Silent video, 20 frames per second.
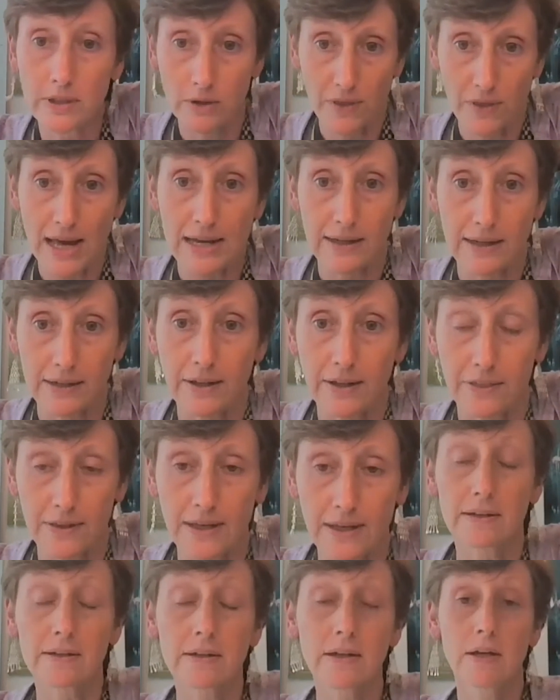that kind of
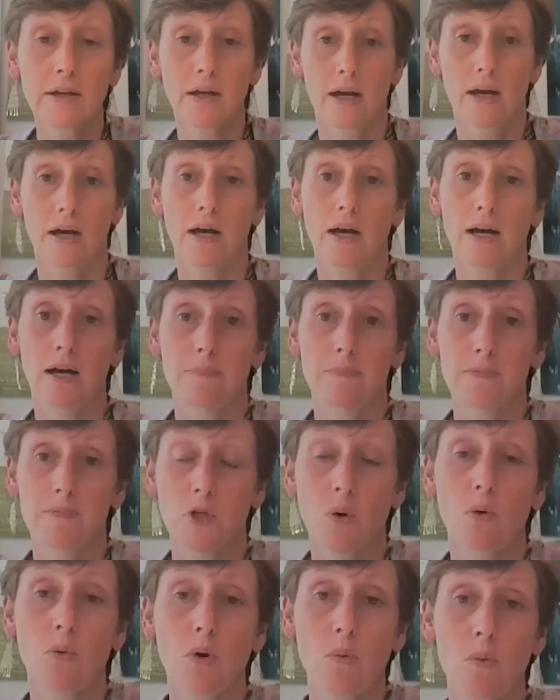thing.
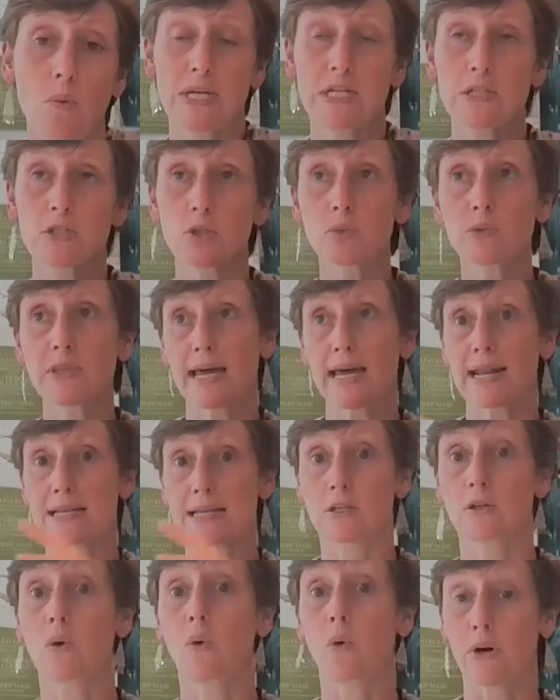So we do that as
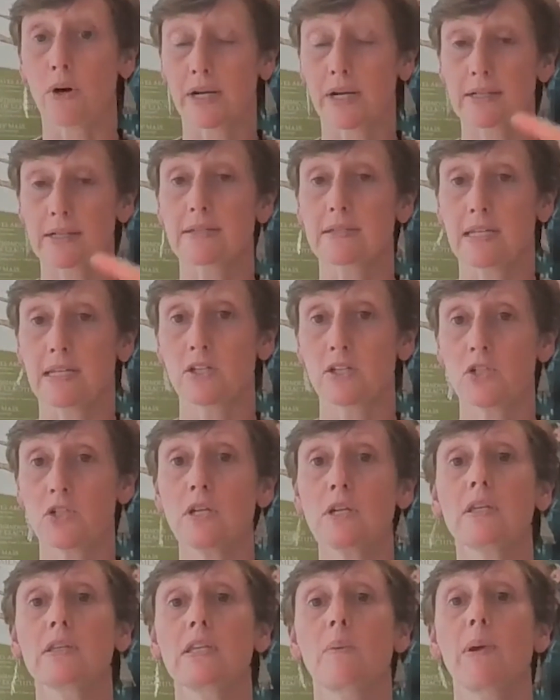an
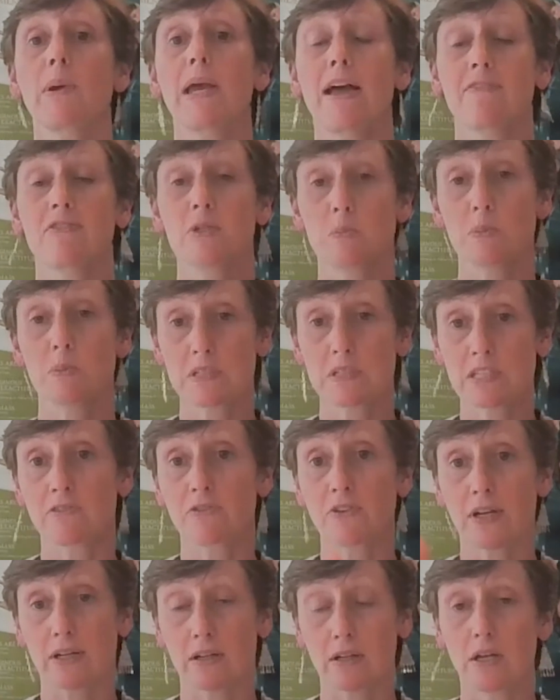organization, and then we have
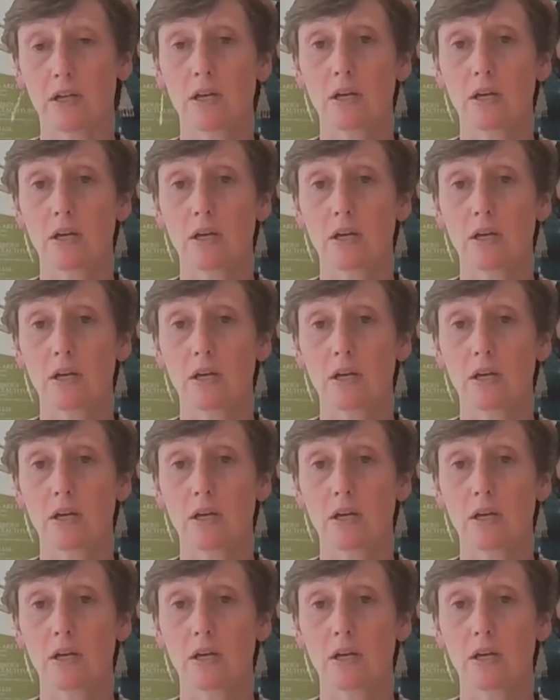specific